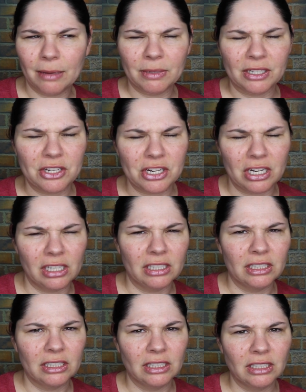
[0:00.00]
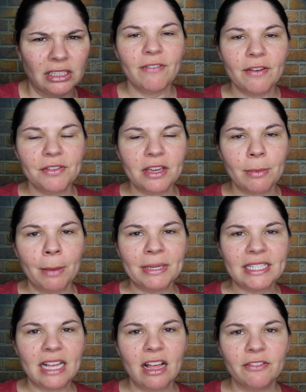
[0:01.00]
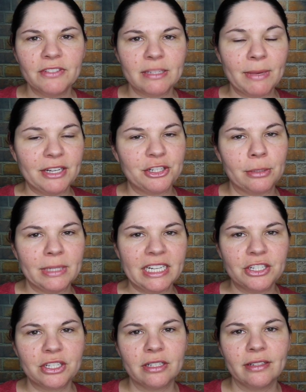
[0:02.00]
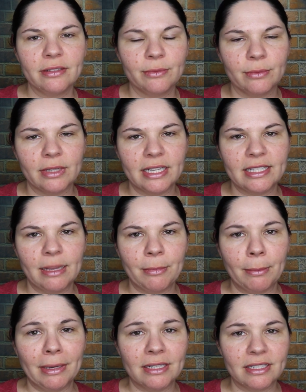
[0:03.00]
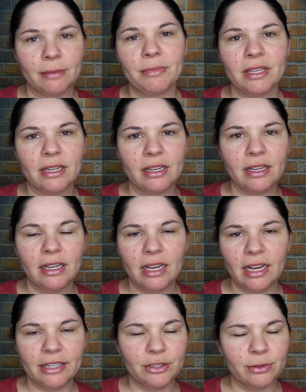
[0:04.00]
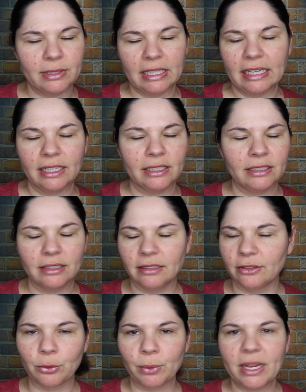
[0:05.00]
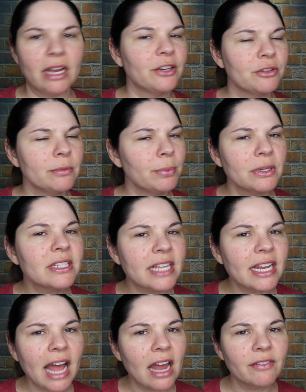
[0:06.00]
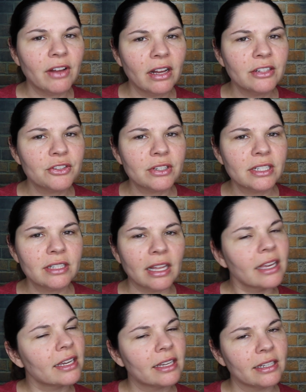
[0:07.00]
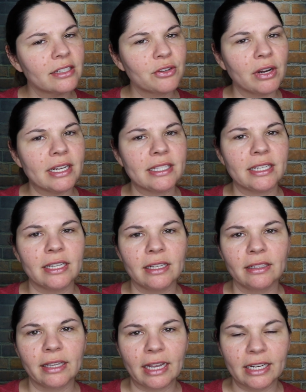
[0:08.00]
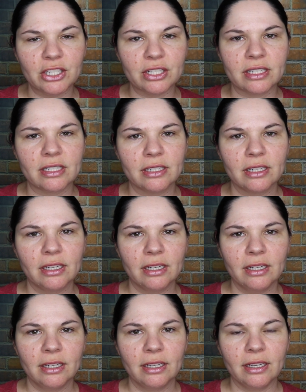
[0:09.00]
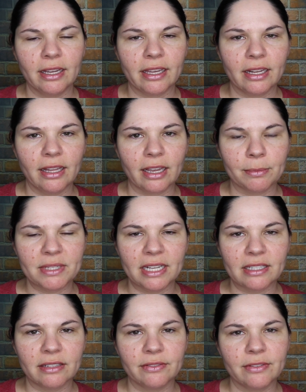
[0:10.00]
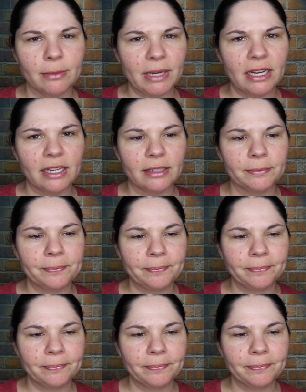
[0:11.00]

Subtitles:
I'm not sure. Favorite thing about myself is my determination. When I set my mind to something, I do it like 300% out of 100. Like, it's crazy. Like, I get like obsessive about it.